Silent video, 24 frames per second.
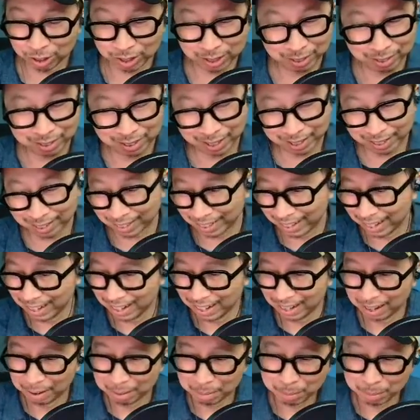He's like,
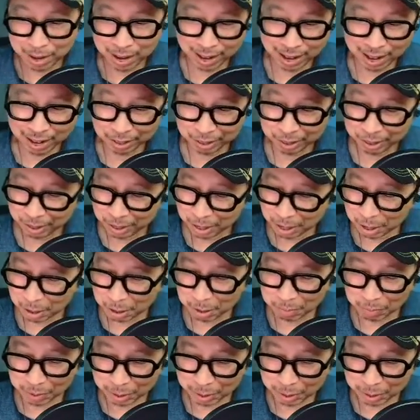man, I don't know.